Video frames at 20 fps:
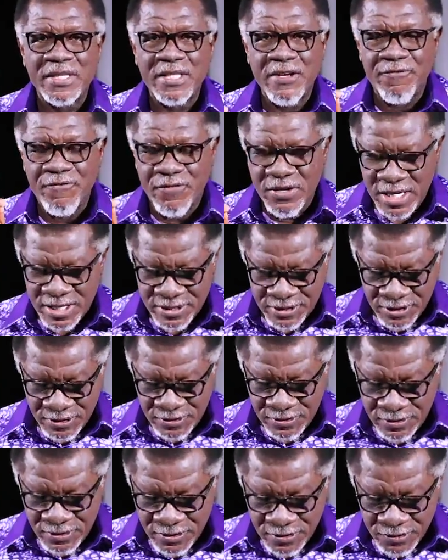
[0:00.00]
The
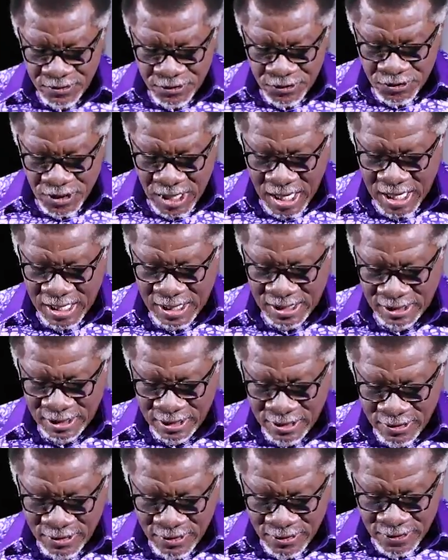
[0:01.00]
virgin
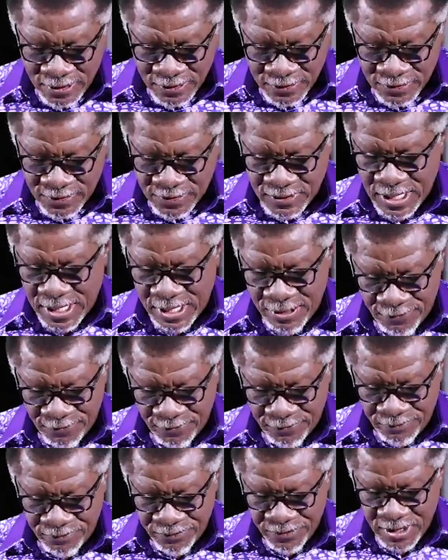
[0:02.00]
shall
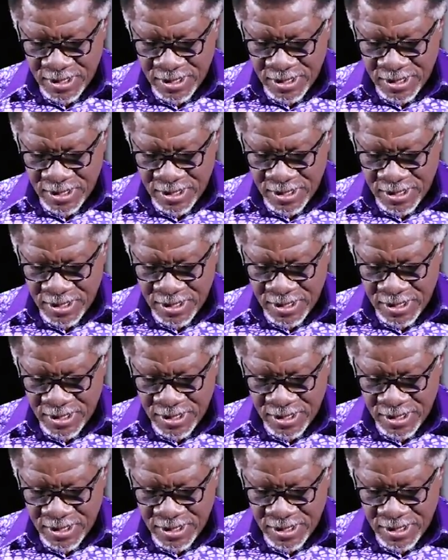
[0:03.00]
conceive.